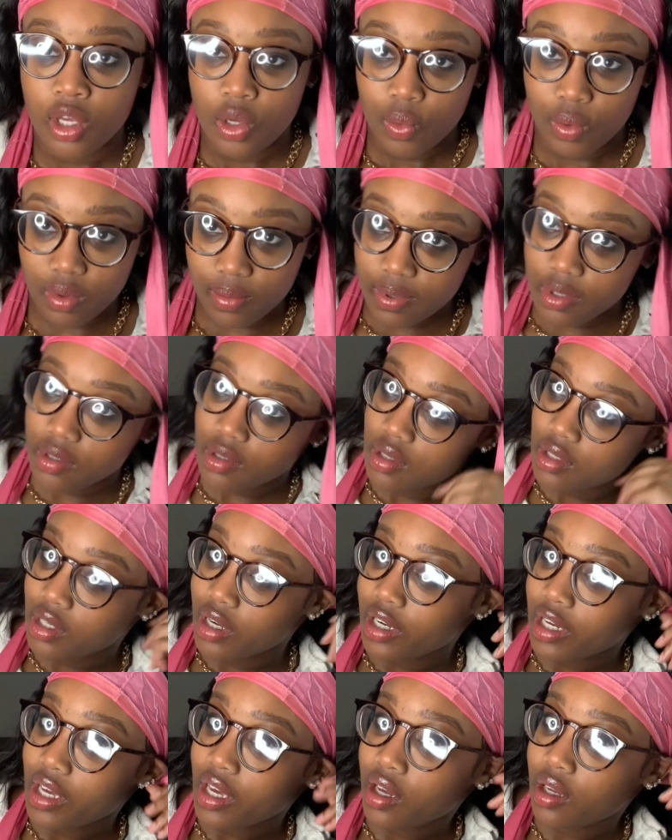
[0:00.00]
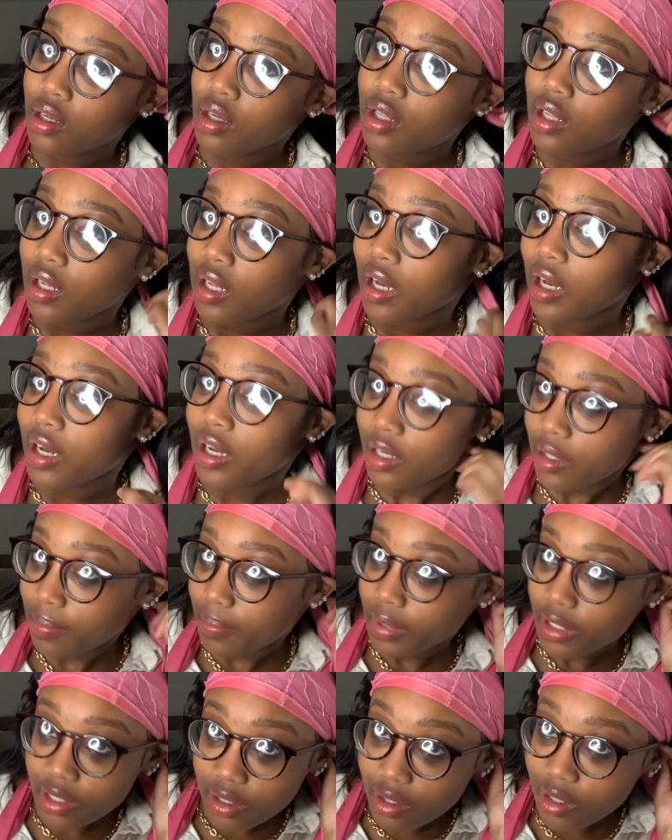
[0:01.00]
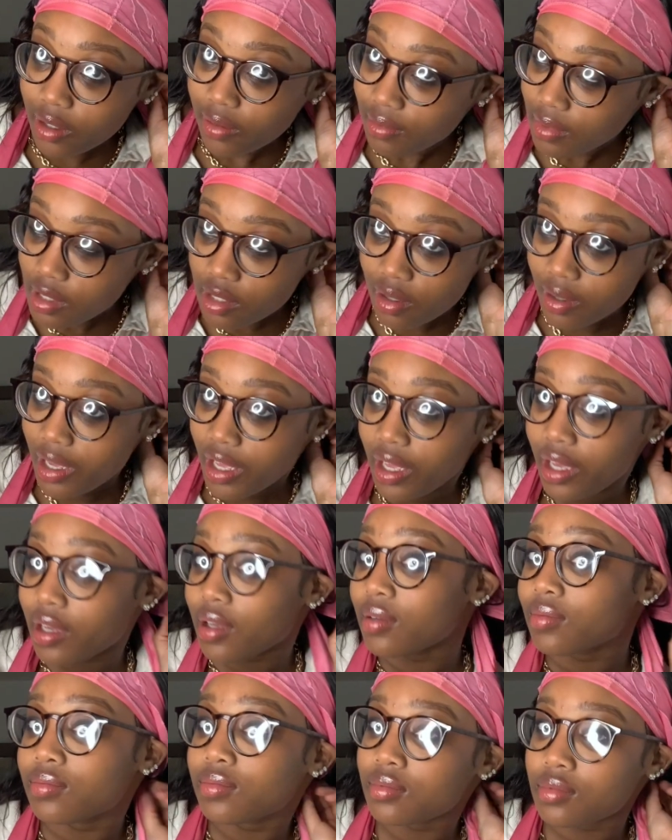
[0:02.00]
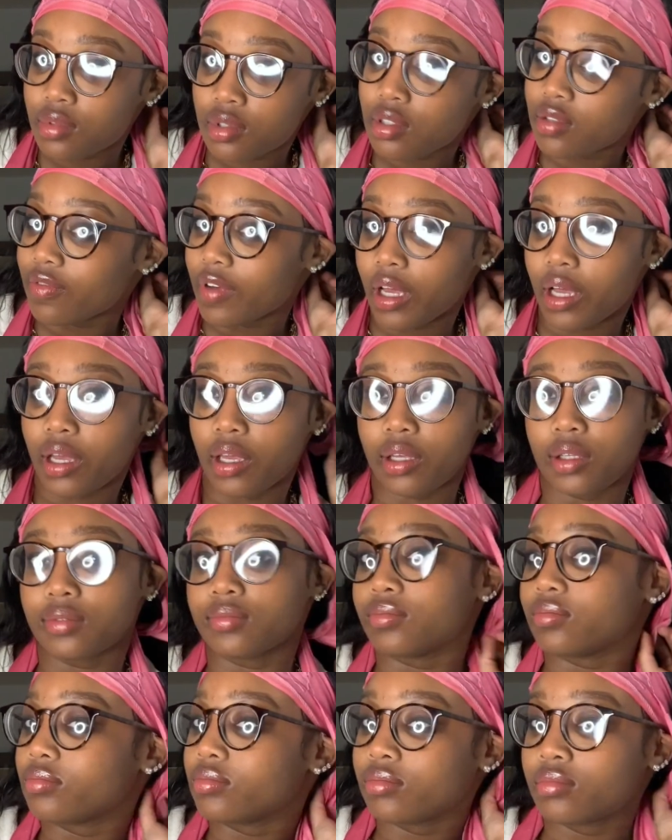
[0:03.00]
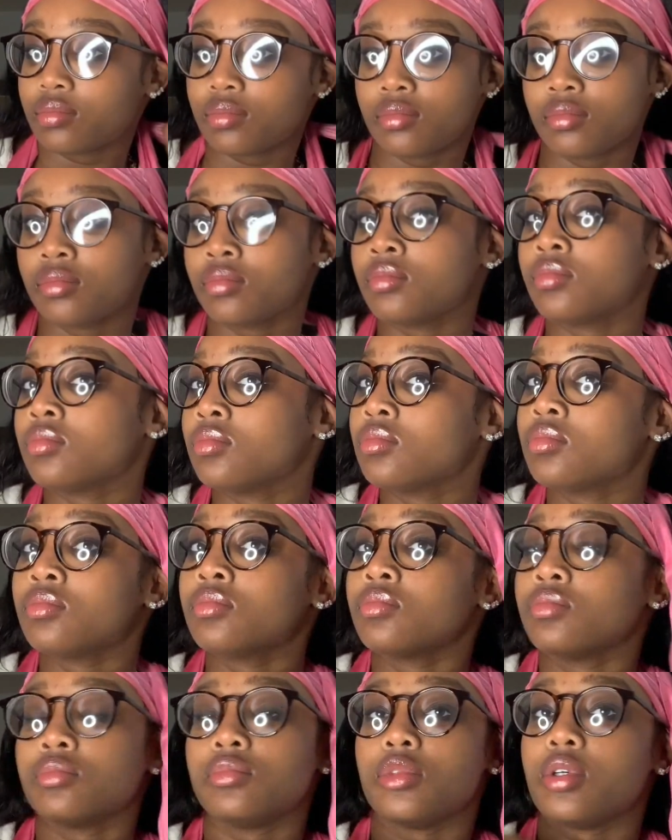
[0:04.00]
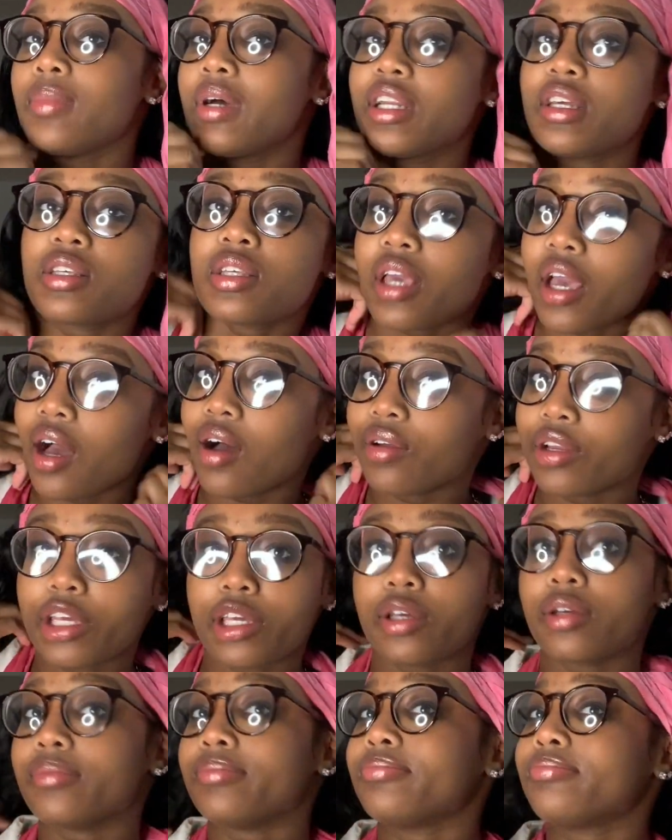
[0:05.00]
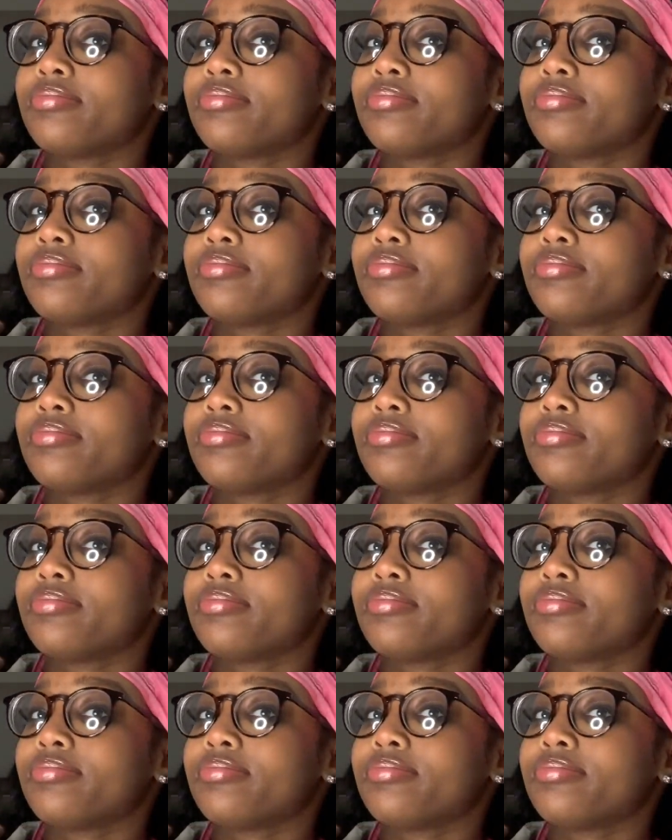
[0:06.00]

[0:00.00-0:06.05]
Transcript: We're supposed to start at eight o'clock, but you know, it's okay. It's fine. Nobody's counting.